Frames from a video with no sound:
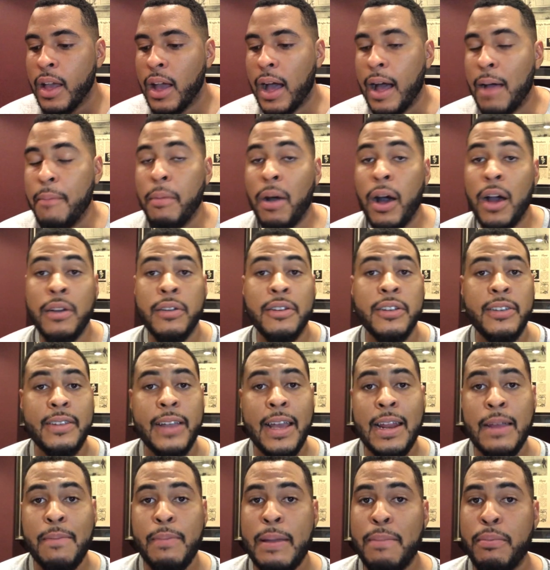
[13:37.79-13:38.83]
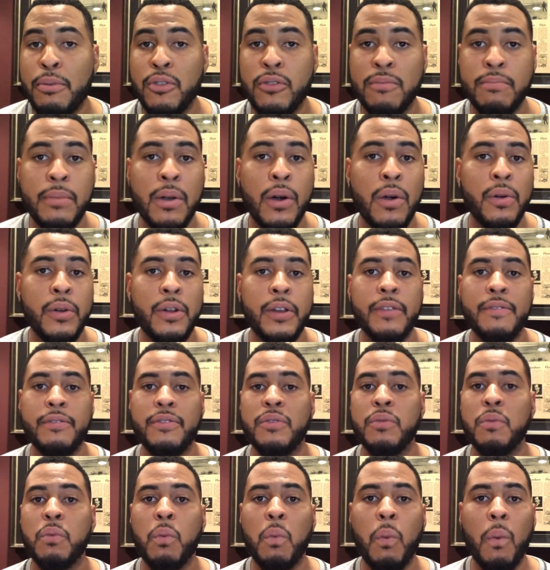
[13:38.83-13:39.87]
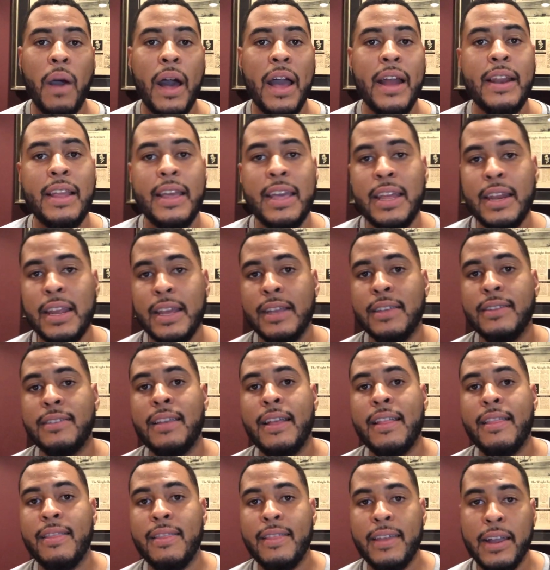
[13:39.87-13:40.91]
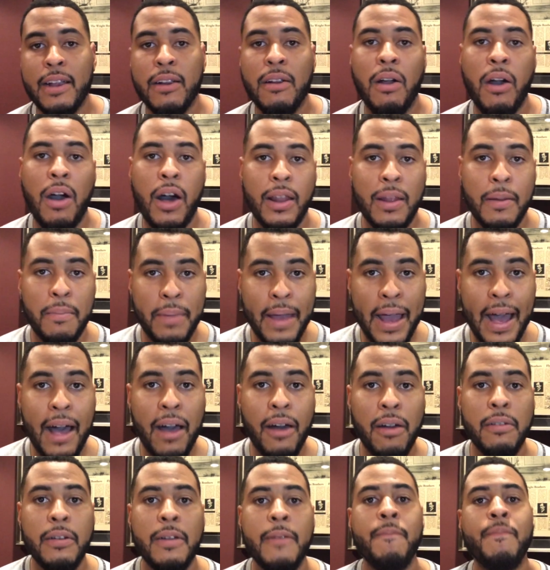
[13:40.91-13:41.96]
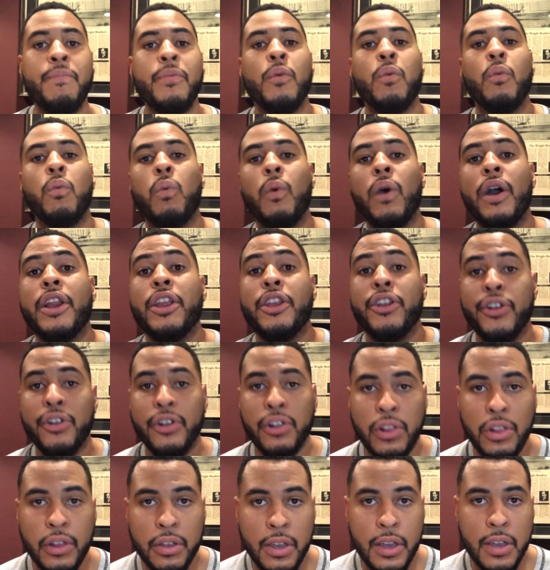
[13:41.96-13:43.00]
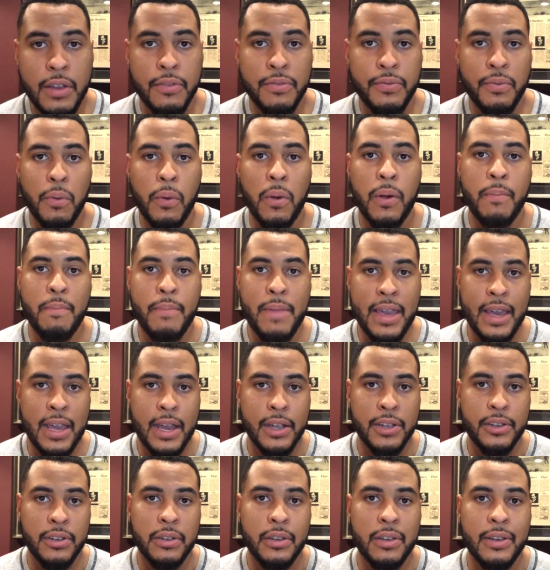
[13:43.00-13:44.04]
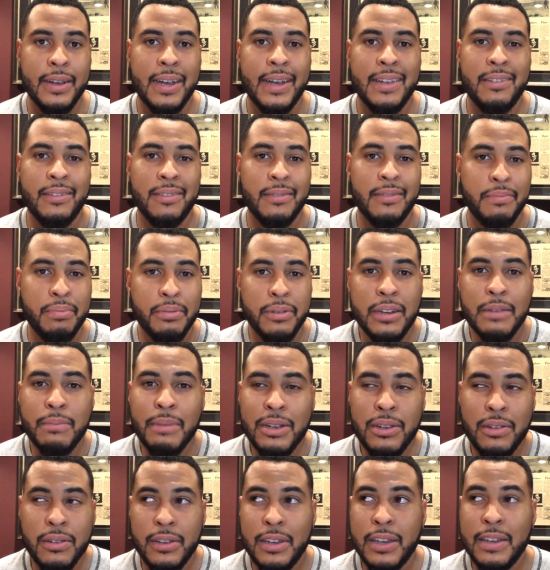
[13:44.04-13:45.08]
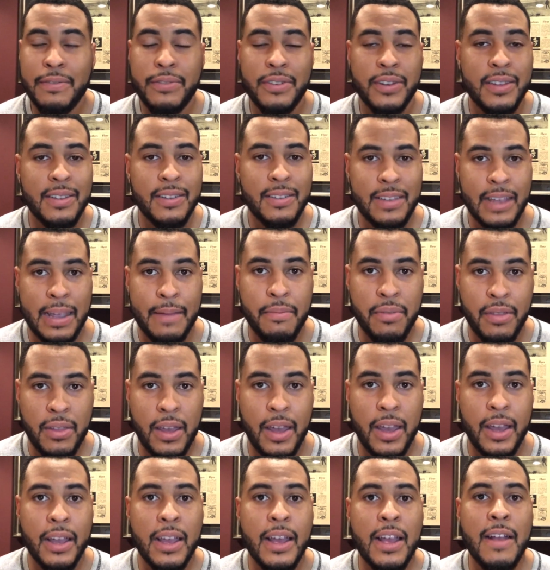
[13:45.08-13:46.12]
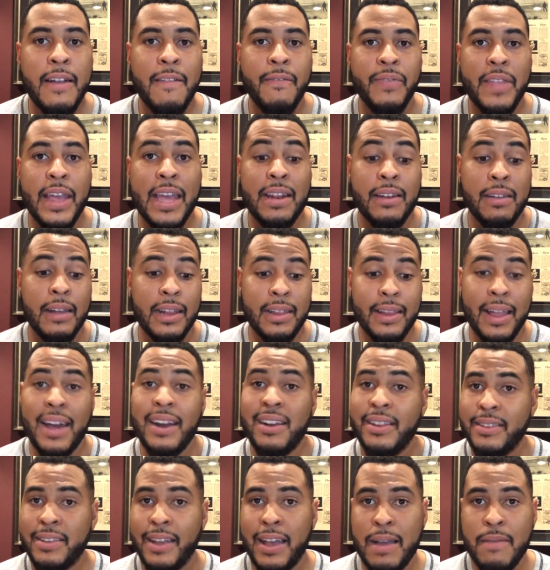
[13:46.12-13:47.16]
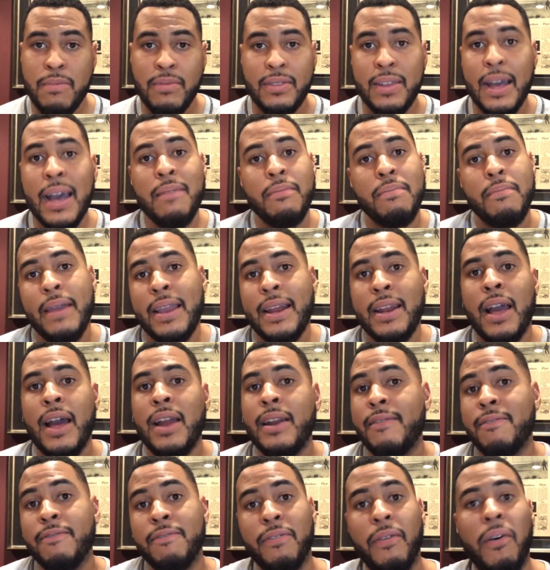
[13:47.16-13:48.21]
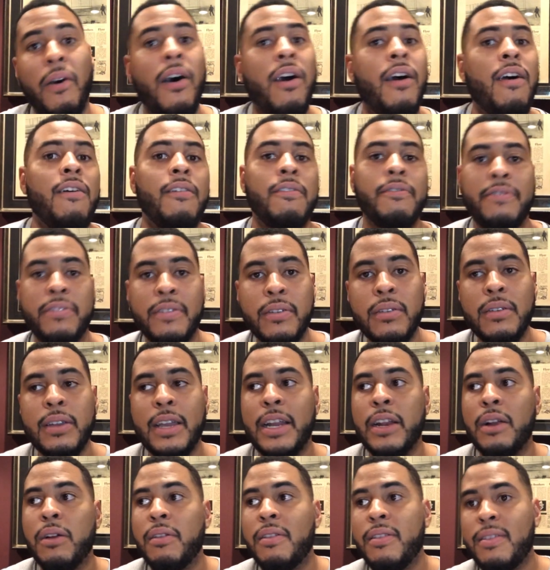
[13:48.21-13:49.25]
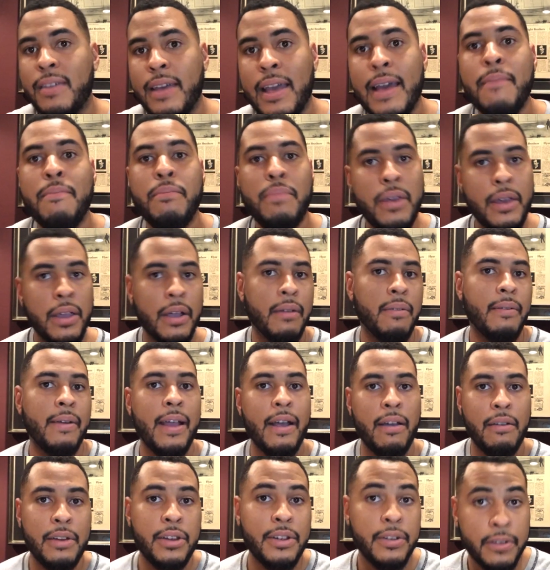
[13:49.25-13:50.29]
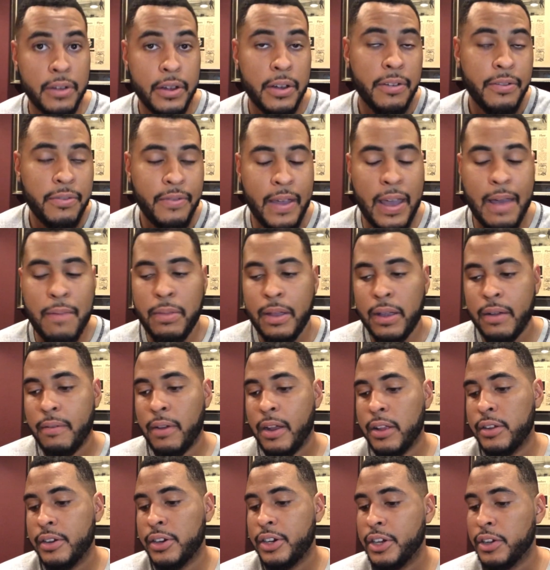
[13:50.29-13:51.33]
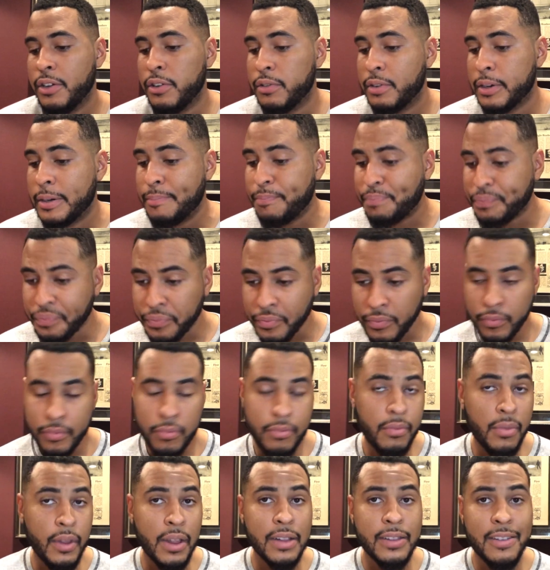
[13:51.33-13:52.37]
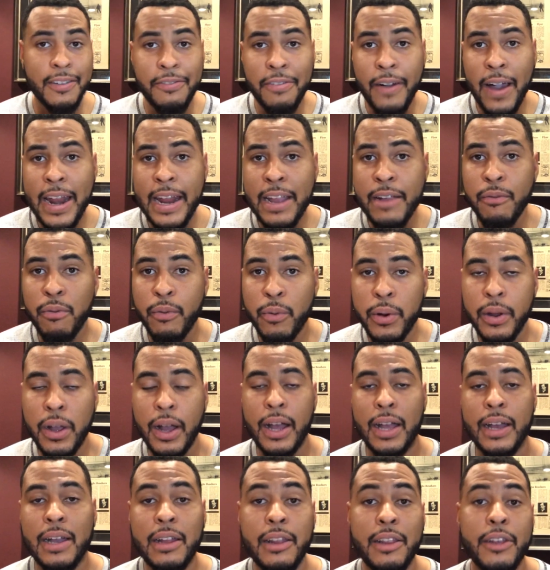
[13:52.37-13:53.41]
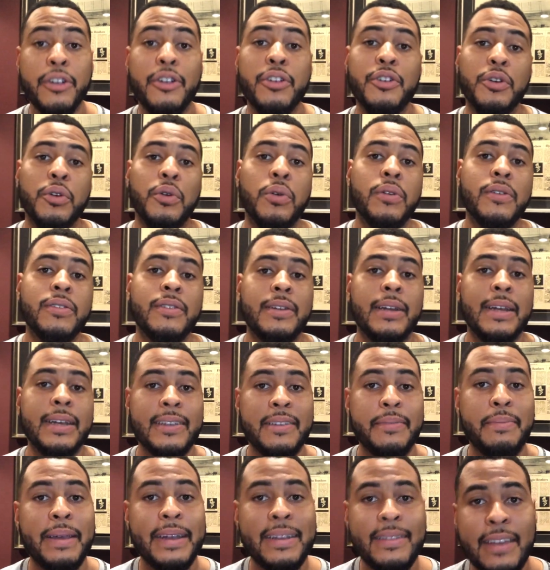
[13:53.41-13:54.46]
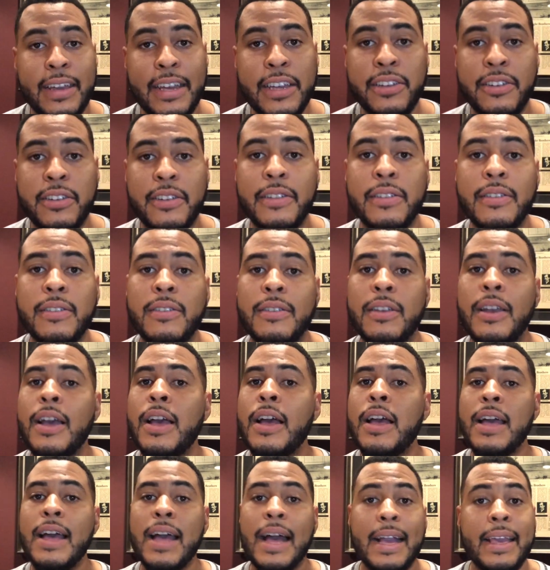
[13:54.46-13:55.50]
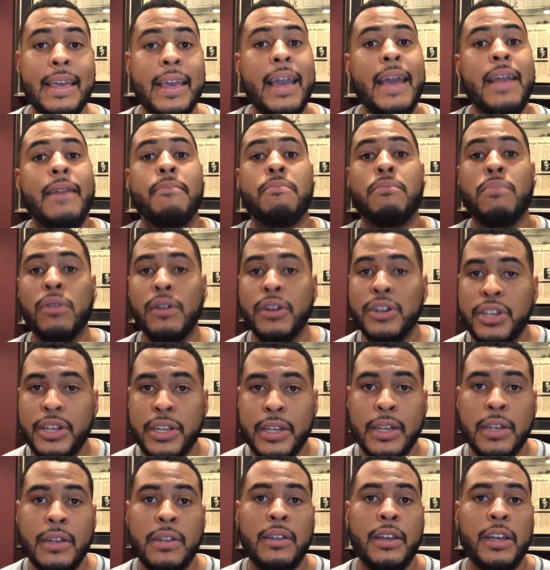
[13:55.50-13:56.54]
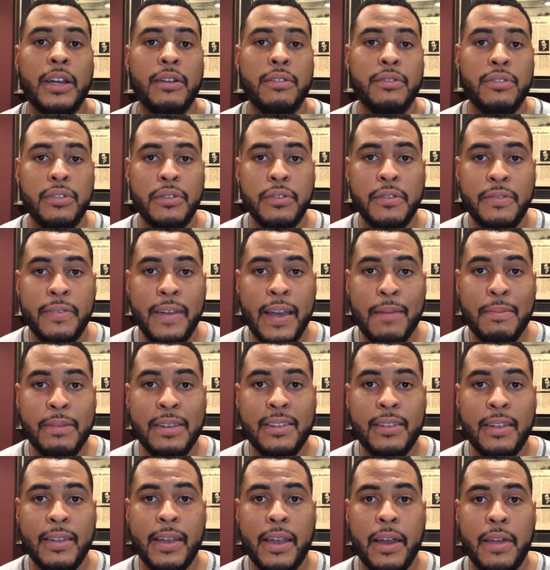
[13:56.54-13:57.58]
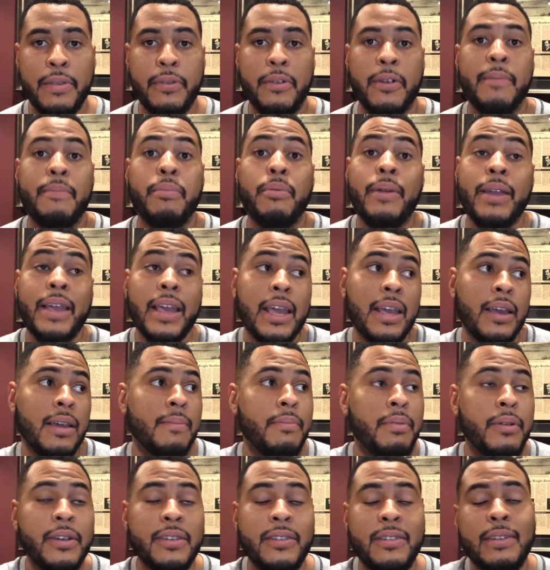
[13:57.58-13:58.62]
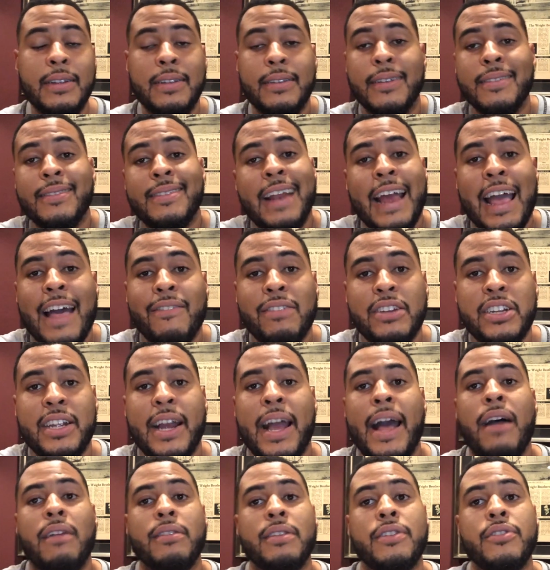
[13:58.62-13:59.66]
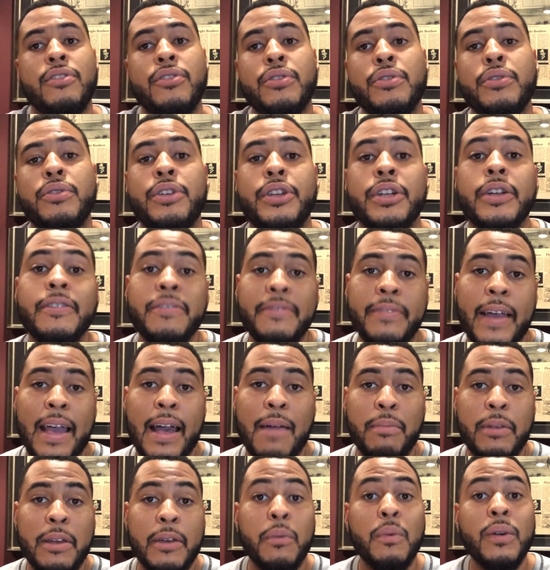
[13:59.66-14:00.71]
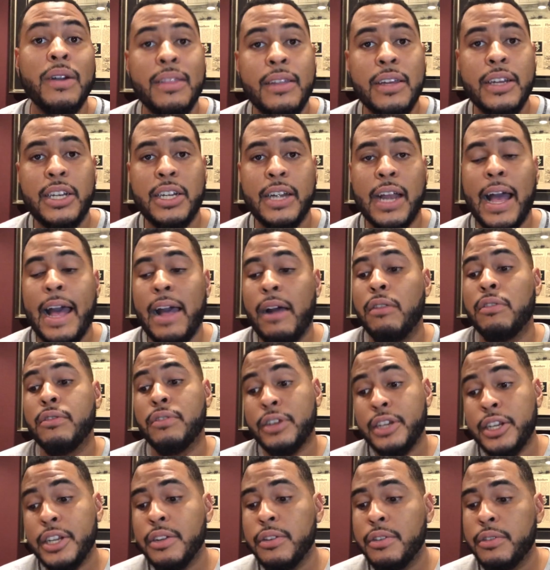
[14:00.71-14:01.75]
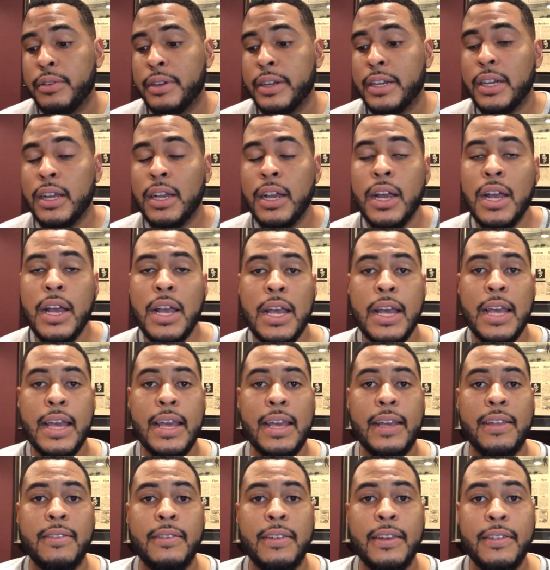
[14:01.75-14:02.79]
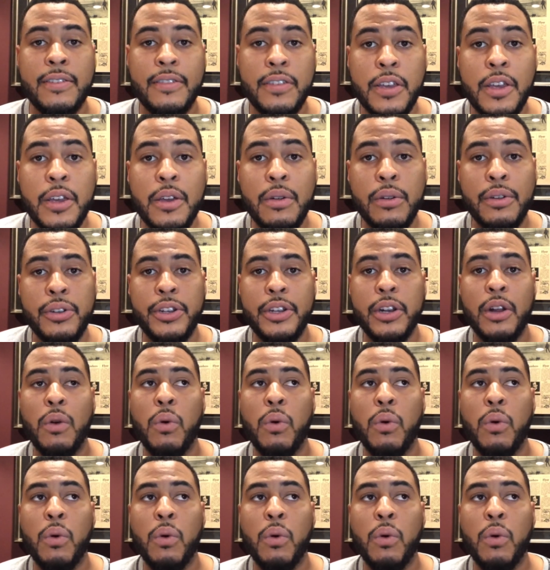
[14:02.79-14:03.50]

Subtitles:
Understanding people's motives, what it is that they're all about, what you're looking for, making sure you guys are pretty much looking for the same thing. And a lot of times that may not involve, them being around your family, around your children. Defining clear goals and expectations. Again, merging, two families together, or bringing a person that doesn't have a child into your family with a child or children is huge.